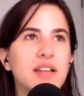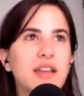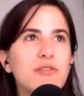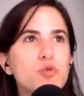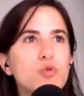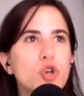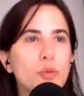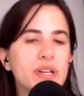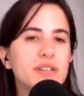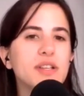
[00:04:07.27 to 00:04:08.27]
they're all
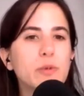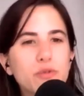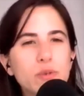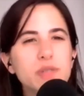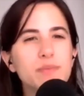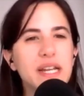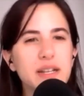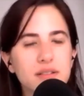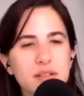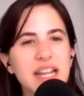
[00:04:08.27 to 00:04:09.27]
topics that we've always
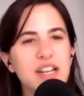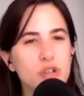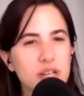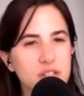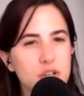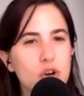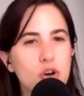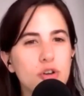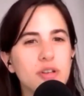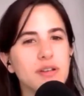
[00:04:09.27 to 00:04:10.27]
been interested
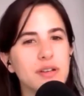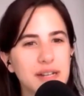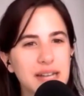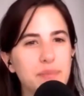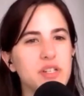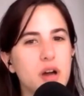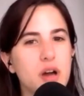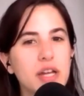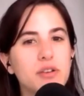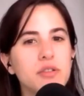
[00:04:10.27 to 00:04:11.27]
on and kept an
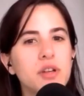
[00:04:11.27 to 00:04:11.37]
eye on.